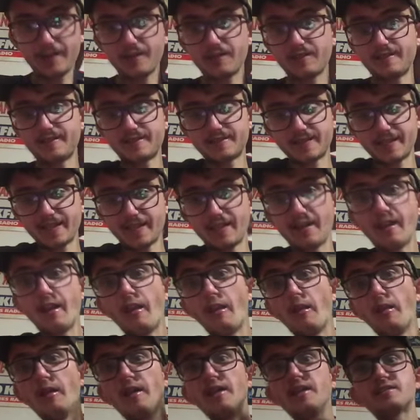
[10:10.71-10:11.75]
He said
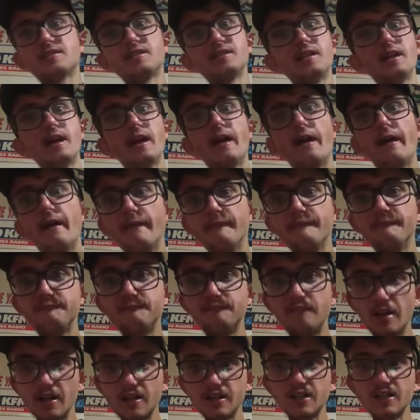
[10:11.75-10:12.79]
they did.
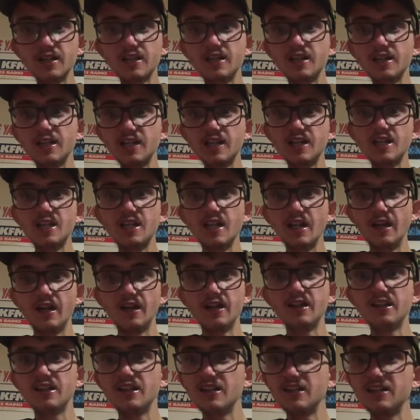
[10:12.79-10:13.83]
Fuck the
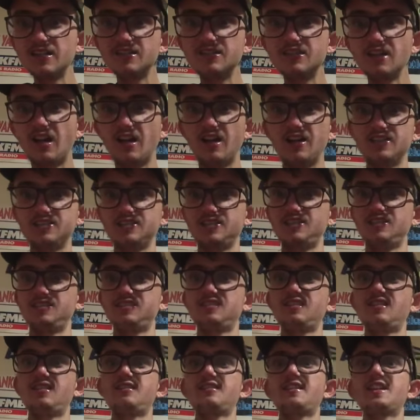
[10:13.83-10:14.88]
Dodgers.
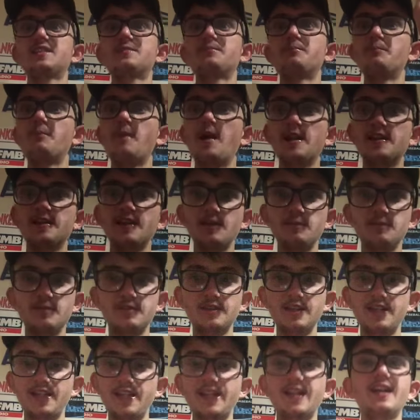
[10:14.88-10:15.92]
That's my type of
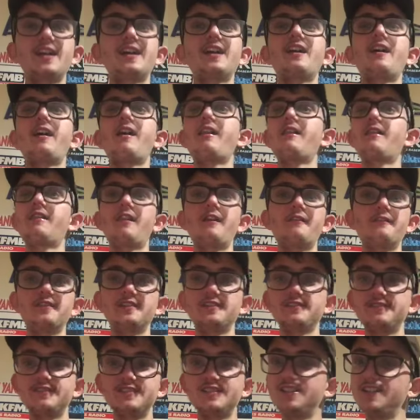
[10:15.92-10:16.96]
thing. Love
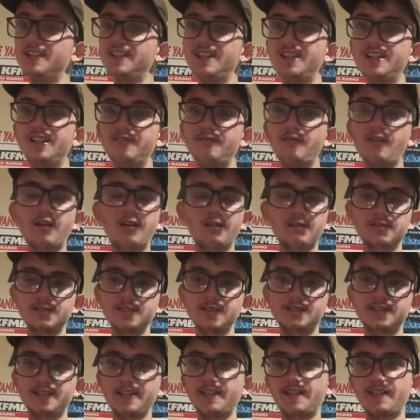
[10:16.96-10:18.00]
it. Welcome to
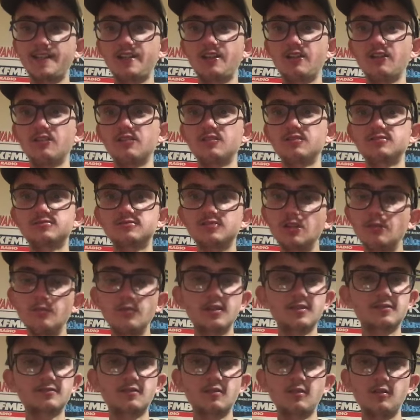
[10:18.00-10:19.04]
San Diego. Joe
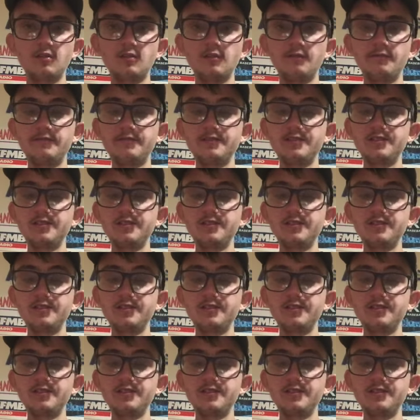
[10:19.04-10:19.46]
Musgrove.